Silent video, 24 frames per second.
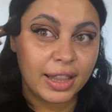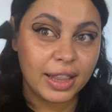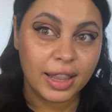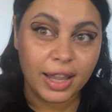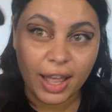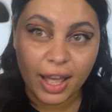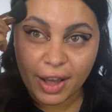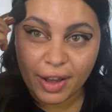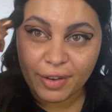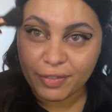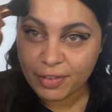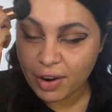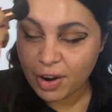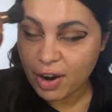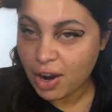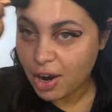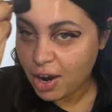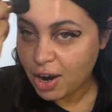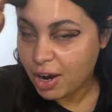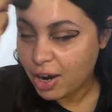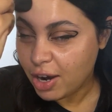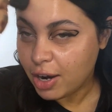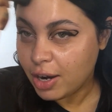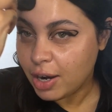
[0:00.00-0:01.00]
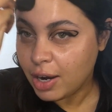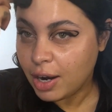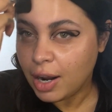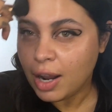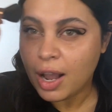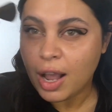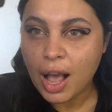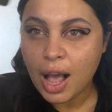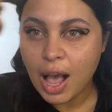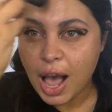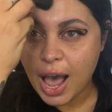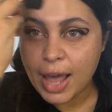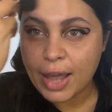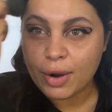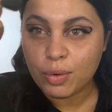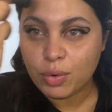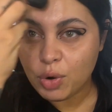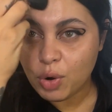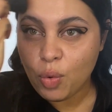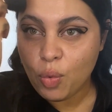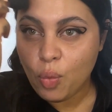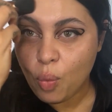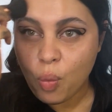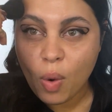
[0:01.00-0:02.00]
love her. I don't
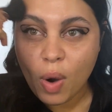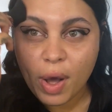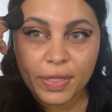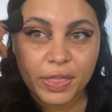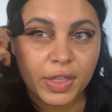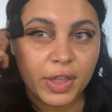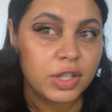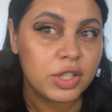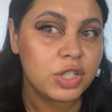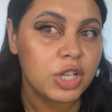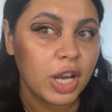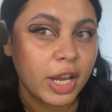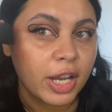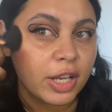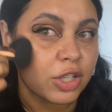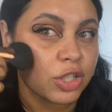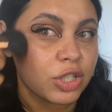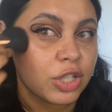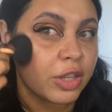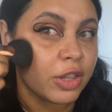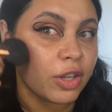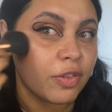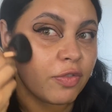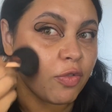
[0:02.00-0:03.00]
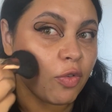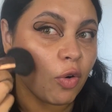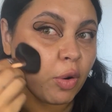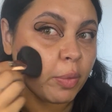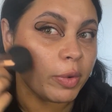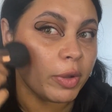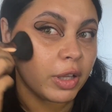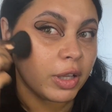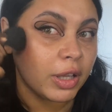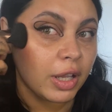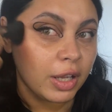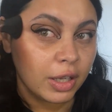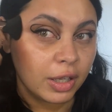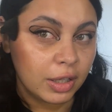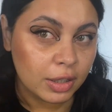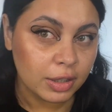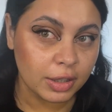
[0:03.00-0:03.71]
know what they changed in the formula.